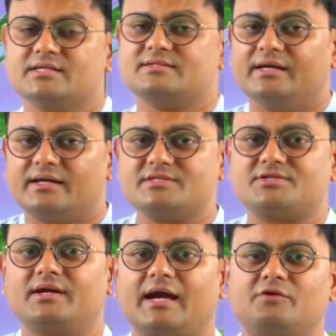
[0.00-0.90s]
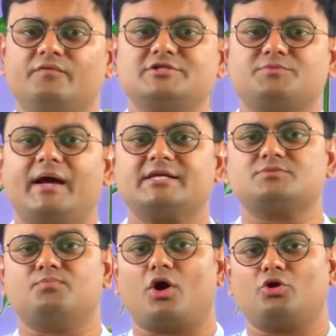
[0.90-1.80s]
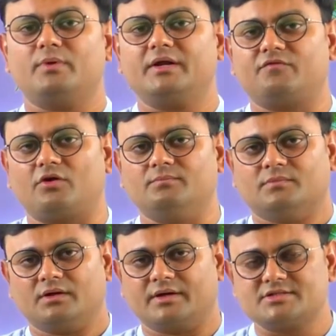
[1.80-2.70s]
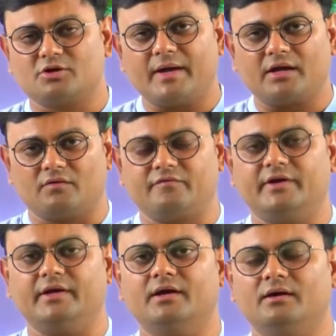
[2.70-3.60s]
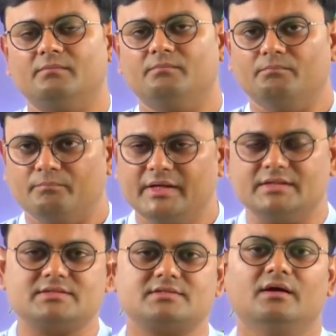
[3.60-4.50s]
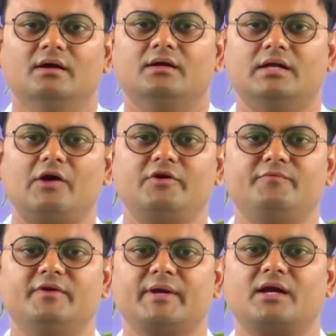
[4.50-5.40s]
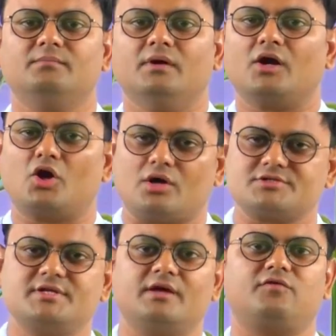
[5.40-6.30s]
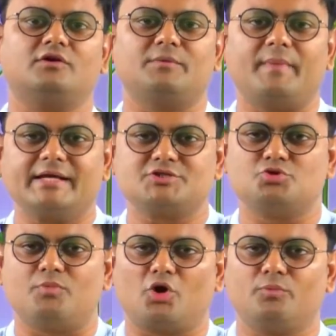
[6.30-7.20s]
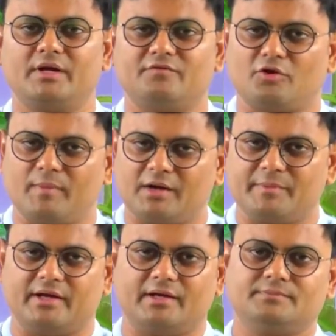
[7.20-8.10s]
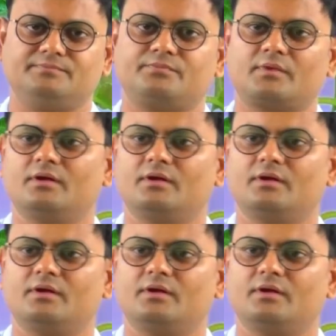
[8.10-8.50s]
It is the interest rate at which banks borrow money from Reserve Bank of India, means now it will become costlier for the banks to borrow money from RBI.